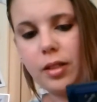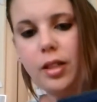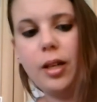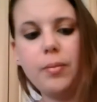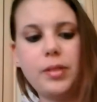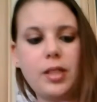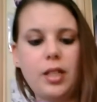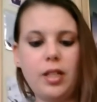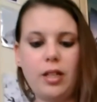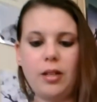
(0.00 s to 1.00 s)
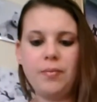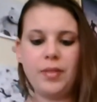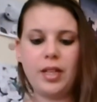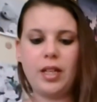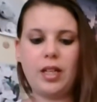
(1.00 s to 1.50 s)
Yep, so there you go.
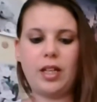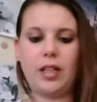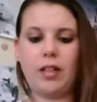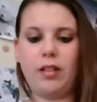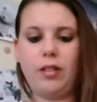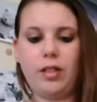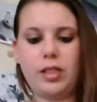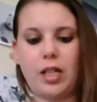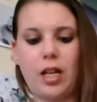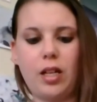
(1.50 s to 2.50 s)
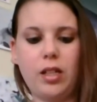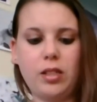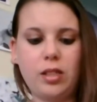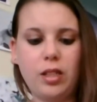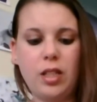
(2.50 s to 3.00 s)
And then on the other side,
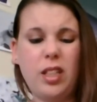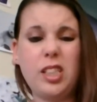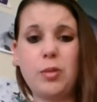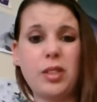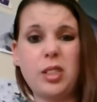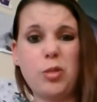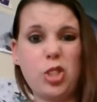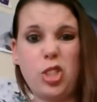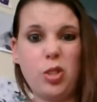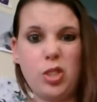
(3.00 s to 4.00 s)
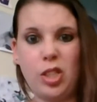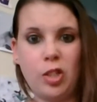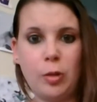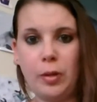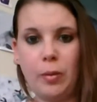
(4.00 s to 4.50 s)
these are ones I would just usually
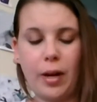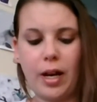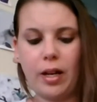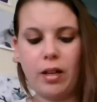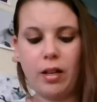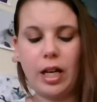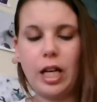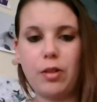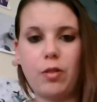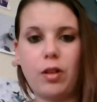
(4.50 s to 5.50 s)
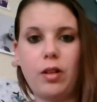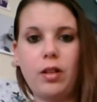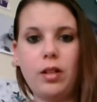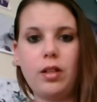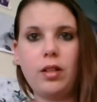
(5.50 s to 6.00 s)
normally wear, either on
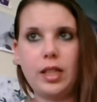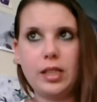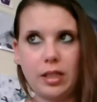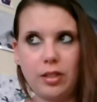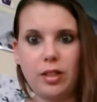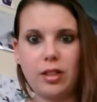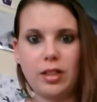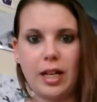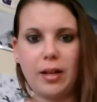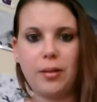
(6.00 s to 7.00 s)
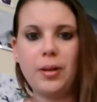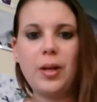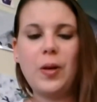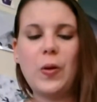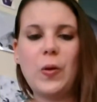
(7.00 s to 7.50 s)
this lanyard now
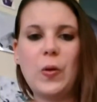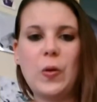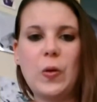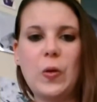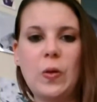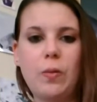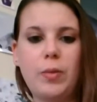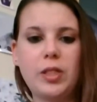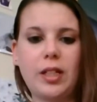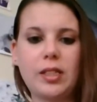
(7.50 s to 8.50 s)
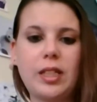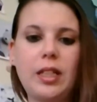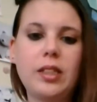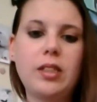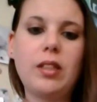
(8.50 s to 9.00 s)
or my Jack
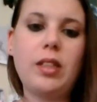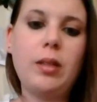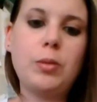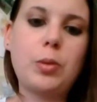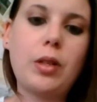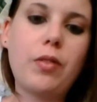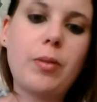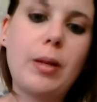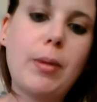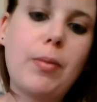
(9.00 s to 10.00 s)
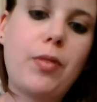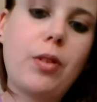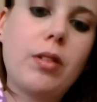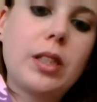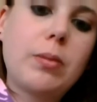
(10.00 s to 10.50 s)
Skellington themed one from Nightmare Before
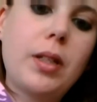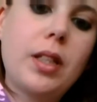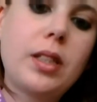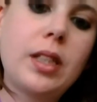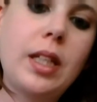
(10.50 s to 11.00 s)
Christmas.